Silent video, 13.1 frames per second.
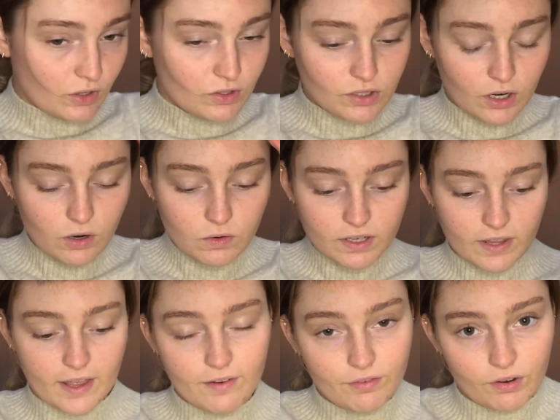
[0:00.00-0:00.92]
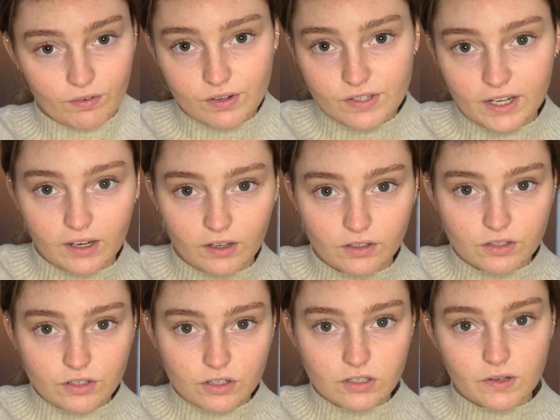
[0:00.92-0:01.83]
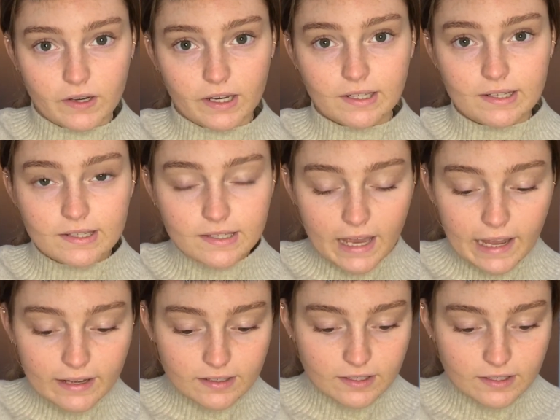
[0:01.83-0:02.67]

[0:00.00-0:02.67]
going to hold it there for a few seconds just so it can set.